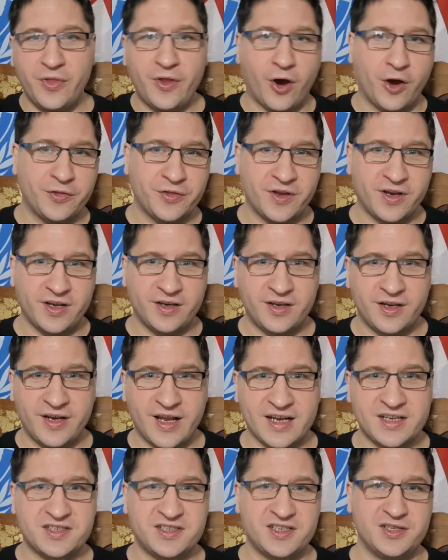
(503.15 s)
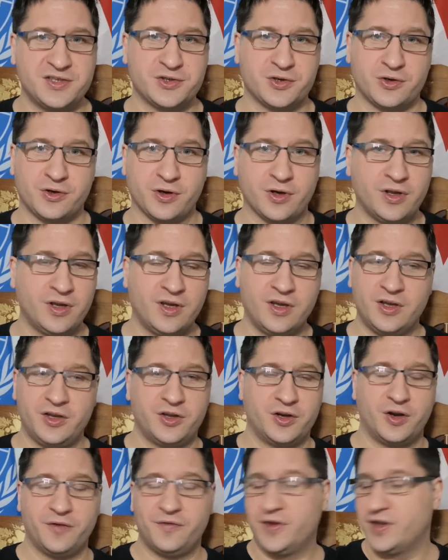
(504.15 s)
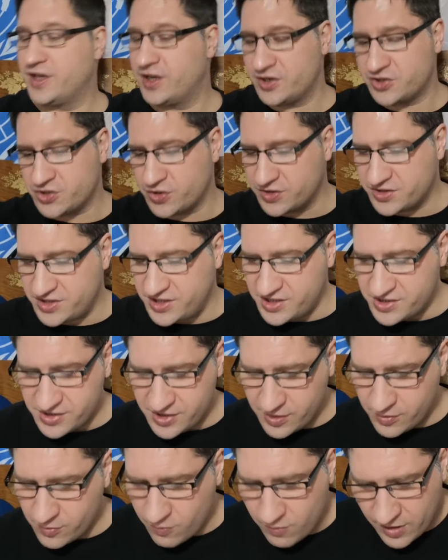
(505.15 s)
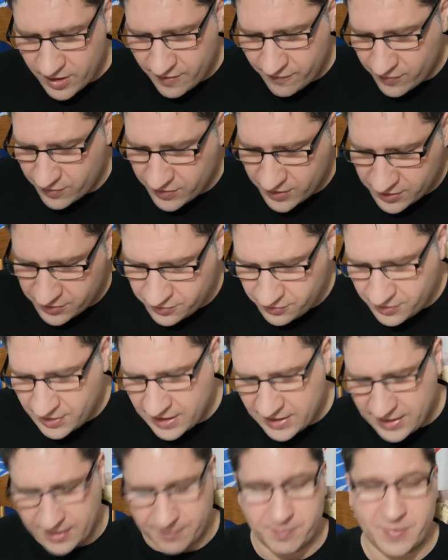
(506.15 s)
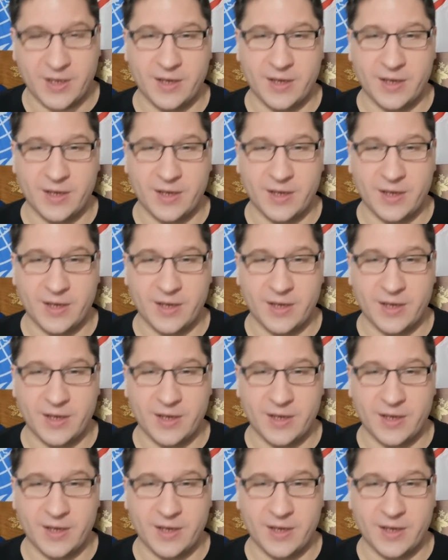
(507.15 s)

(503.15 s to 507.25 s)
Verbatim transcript: on the, in the next season, or you know if you can get a short season in or whatever, then do that.